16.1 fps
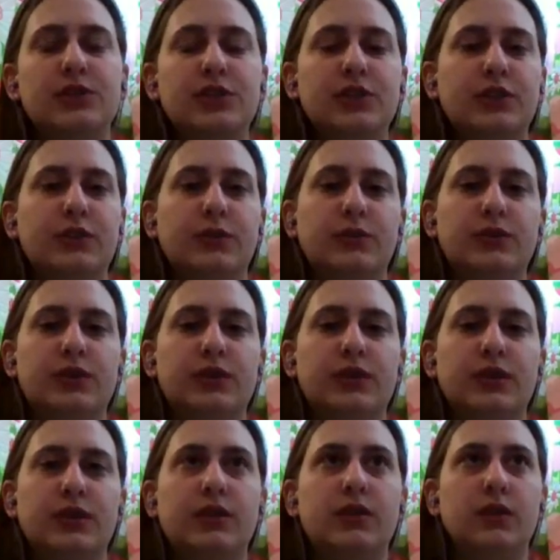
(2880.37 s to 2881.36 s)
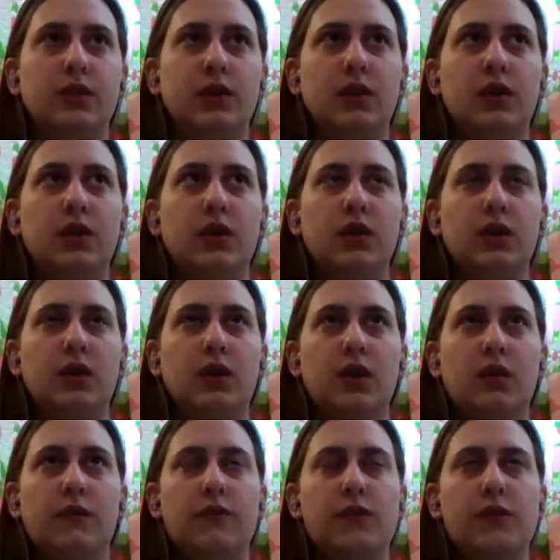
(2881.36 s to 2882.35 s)
too, to
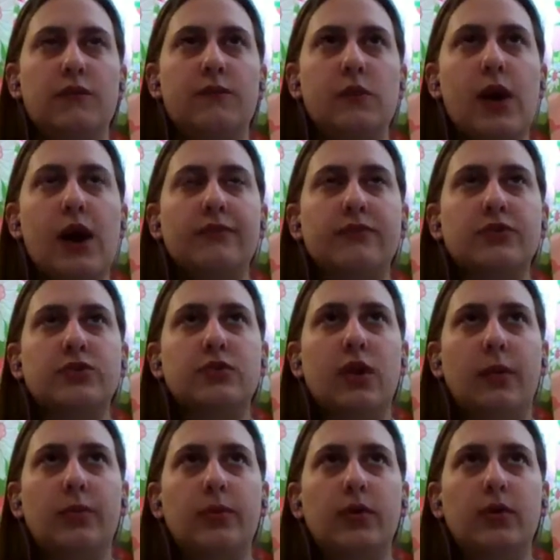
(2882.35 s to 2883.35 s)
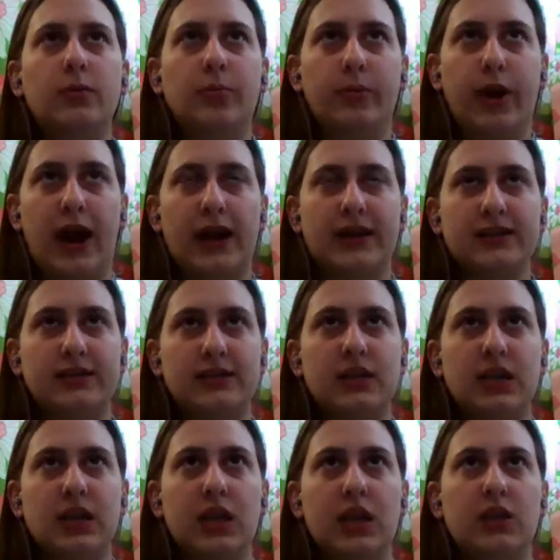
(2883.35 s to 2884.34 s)
if you have trouble
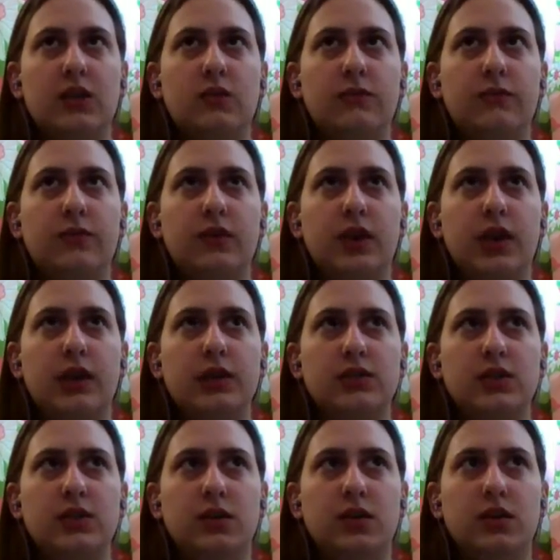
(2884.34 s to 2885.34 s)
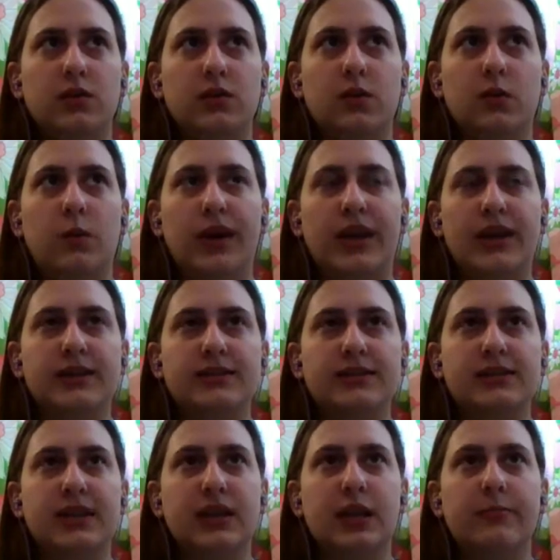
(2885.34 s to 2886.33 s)
practicing and you feel like it's a
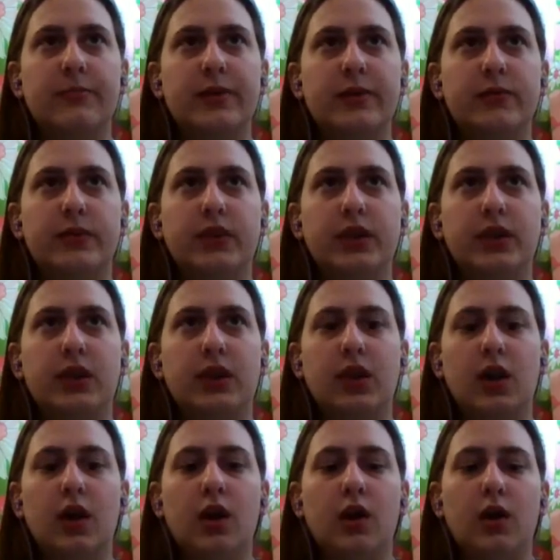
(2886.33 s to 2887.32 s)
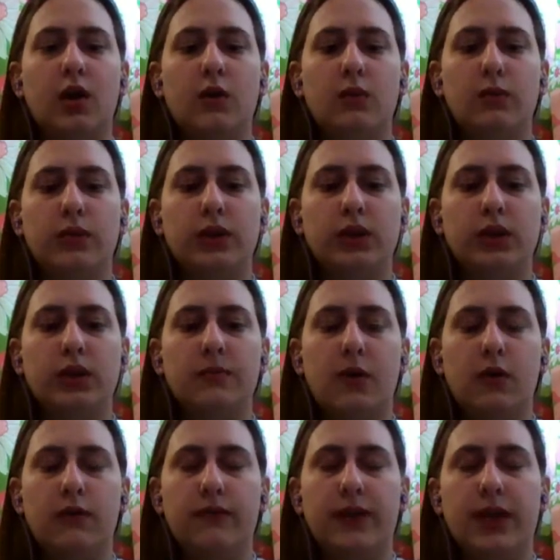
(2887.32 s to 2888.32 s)
waste, it can be really really
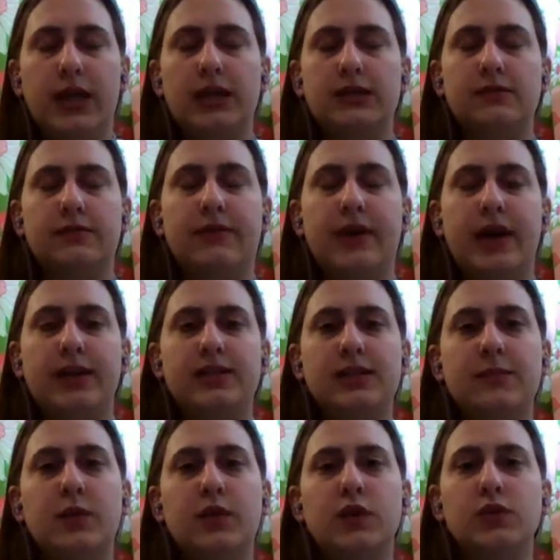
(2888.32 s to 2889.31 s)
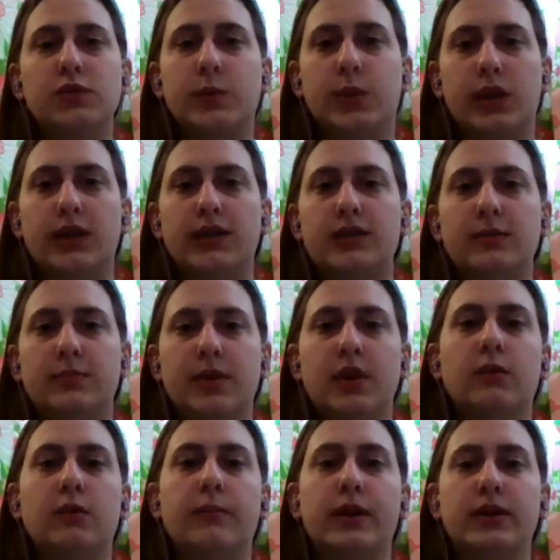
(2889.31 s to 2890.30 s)
motivating to find someone who's willing to be
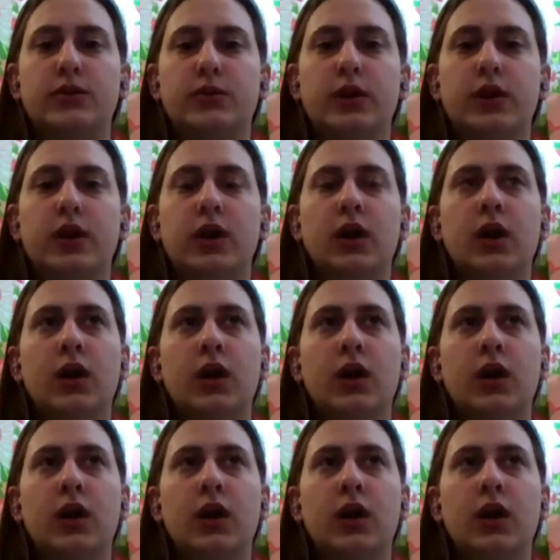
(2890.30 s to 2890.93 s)
your mentor,